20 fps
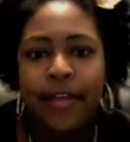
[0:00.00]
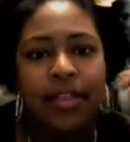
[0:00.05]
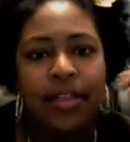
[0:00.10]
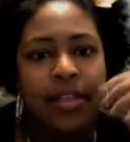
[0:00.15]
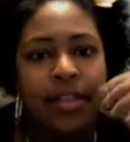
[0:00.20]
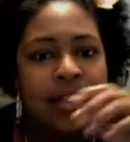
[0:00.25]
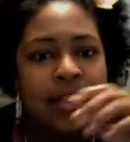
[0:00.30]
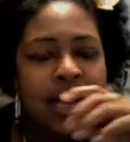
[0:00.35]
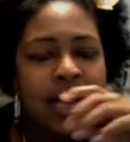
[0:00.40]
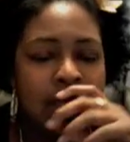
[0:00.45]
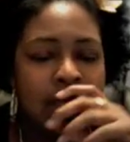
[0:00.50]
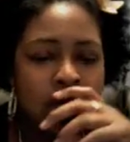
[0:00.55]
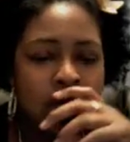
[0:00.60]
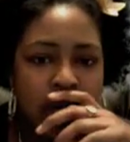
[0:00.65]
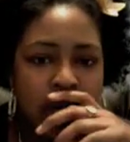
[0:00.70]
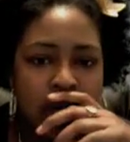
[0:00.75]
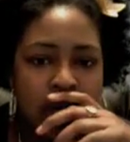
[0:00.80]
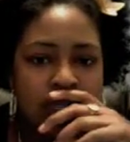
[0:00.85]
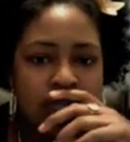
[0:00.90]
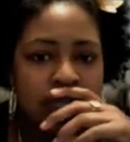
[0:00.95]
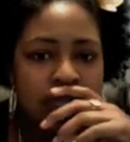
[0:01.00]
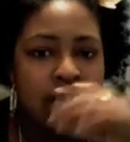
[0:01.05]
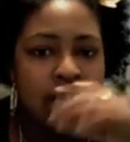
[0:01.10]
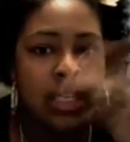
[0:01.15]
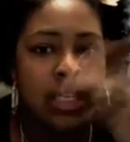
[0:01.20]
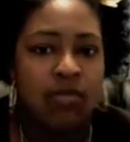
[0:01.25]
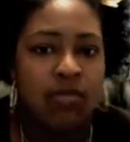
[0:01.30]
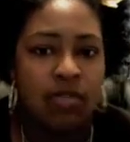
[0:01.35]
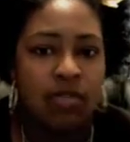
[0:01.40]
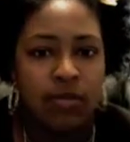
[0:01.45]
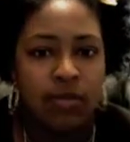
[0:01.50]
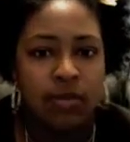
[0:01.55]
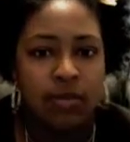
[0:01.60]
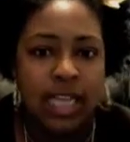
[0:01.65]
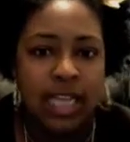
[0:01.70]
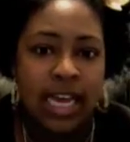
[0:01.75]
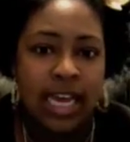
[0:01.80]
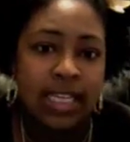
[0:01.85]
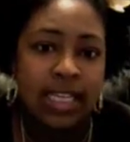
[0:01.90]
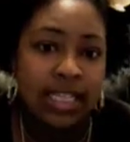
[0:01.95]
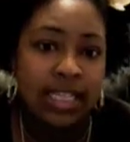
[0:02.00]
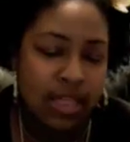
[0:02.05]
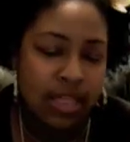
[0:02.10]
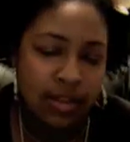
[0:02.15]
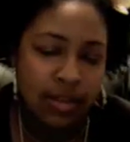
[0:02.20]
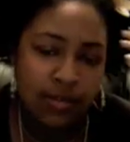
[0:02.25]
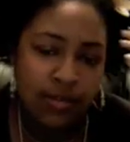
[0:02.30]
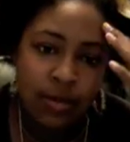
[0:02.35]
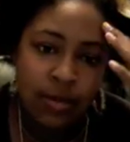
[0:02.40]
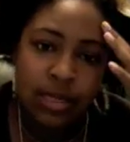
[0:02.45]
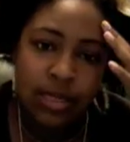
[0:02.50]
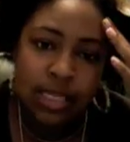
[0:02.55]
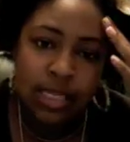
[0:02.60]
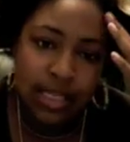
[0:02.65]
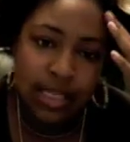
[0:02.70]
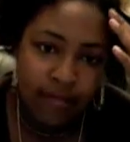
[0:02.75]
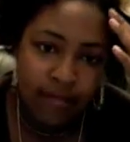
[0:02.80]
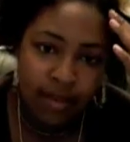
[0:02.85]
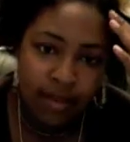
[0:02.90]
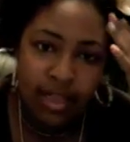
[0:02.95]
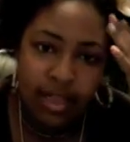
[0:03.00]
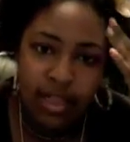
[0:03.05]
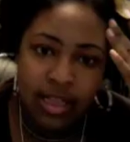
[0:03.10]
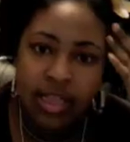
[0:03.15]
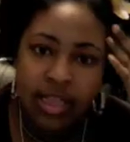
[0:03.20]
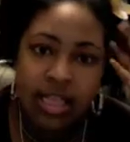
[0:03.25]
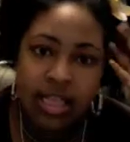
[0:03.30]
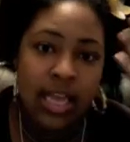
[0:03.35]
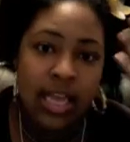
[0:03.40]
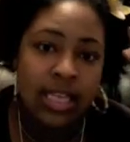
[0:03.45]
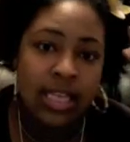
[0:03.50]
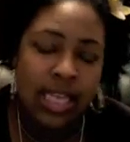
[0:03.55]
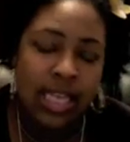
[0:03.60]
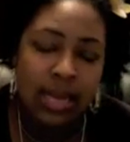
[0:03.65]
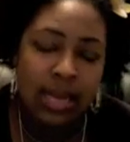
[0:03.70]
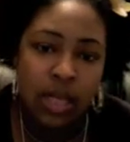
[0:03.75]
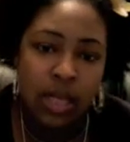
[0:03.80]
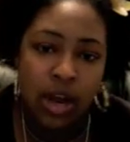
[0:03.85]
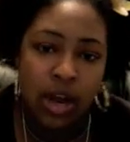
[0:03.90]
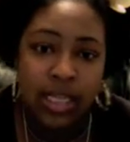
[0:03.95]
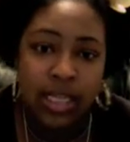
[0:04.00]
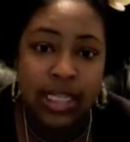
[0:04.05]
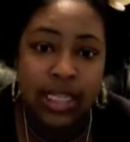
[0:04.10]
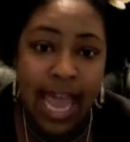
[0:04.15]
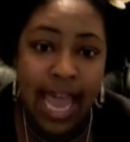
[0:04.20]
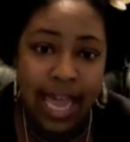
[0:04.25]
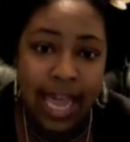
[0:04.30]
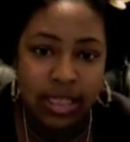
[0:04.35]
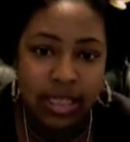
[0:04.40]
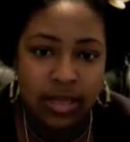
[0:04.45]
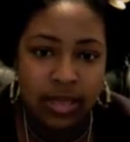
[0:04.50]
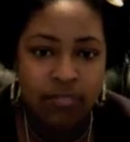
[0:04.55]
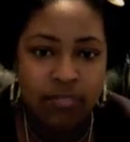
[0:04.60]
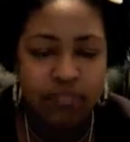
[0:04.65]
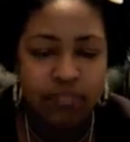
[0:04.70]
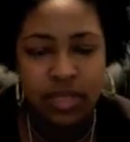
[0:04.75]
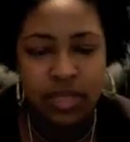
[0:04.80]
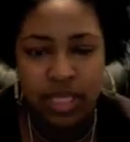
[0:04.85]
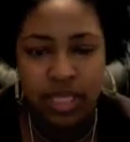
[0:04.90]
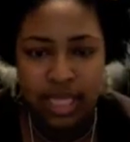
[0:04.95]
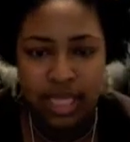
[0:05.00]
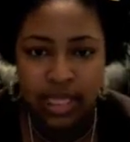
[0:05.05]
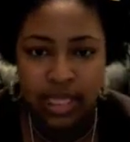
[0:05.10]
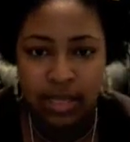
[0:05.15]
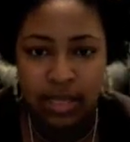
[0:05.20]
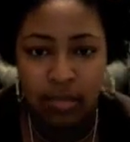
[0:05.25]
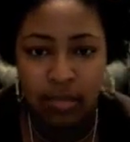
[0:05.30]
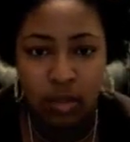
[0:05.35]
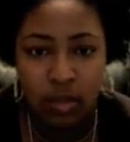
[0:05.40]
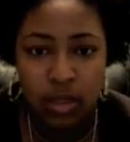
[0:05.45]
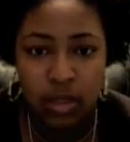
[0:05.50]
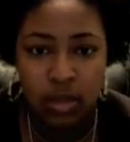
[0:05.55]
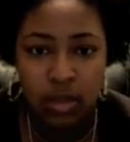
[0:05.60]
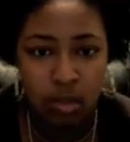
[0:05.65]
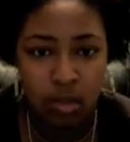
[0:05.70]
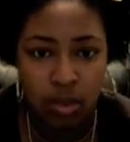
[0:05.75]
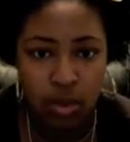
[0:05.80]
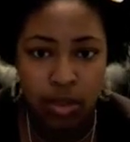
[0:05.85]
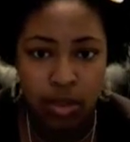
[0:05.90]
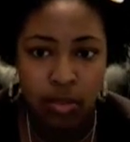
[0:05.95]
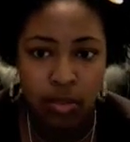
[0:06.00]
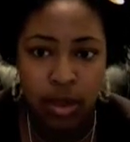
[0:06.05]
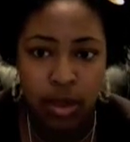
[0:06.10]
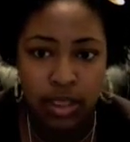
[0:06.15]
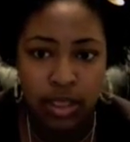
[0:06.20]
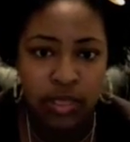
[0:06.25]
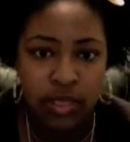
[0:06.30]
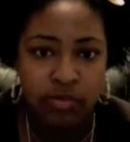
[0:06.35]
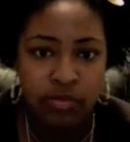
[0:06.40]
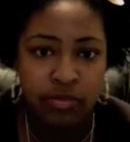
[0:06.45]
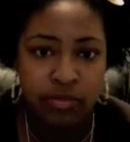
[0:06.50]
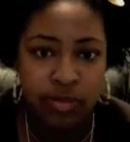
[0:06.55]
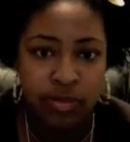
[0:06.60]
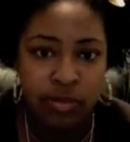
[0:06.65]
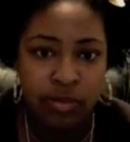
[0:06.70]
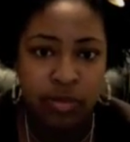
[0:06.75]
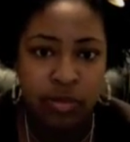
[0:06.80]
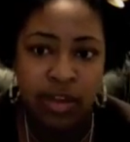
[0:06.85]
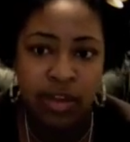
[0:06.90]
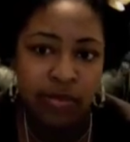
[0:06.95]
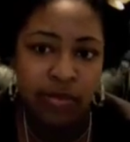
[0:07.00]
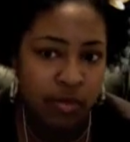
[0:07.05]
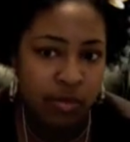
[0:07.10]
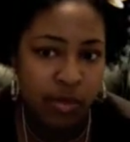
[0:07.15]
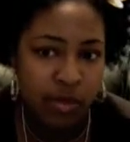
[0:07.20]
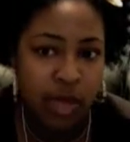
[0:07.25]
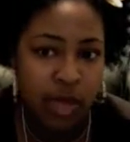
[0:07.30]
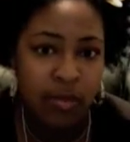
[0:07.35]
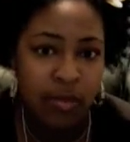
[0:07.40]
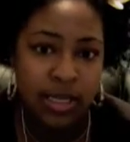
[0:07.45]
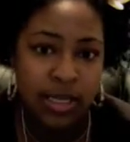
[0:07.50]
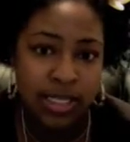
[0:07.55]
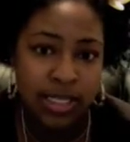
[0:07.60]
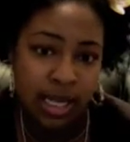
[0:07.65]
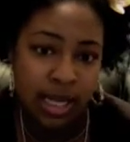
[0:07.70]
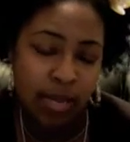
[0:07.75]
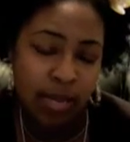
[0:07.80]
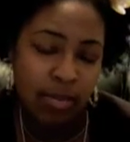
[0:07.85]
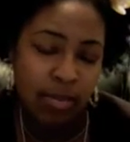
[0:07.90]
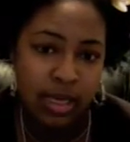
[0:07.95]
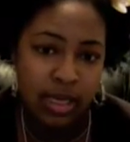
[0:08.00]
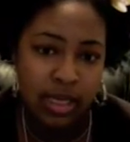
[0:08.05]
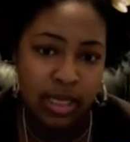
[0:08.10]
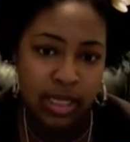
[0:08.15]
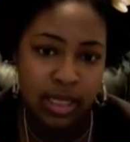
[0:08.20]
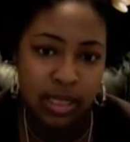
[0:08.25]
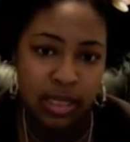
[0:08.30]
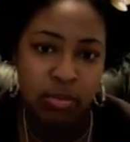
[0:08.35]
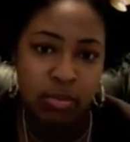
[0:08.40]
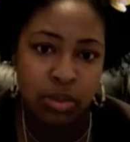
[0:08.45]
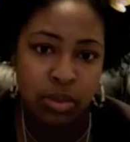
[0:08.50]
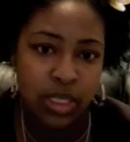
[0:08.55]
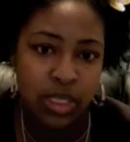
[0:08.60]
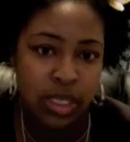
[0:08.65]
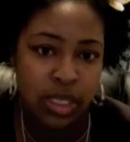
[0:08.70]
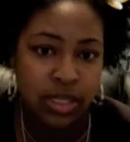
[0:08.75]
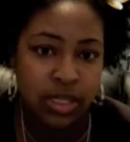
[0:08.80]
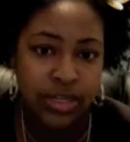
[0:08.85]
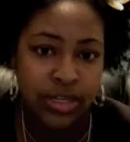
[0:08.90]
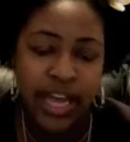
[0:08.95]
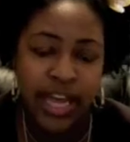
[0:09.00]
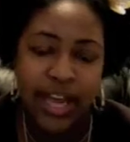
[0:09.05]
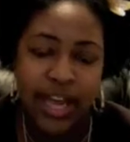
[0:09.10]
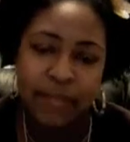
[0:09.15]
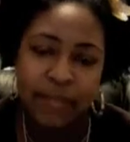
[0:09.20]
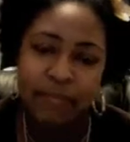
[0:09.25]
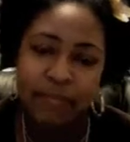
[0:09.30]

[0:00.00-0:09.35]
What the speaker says: that's what makes a raw food diet, is that the food is living and that the enzymes are intact. So that's the most important part to remember if you want to partake upon this particular diet.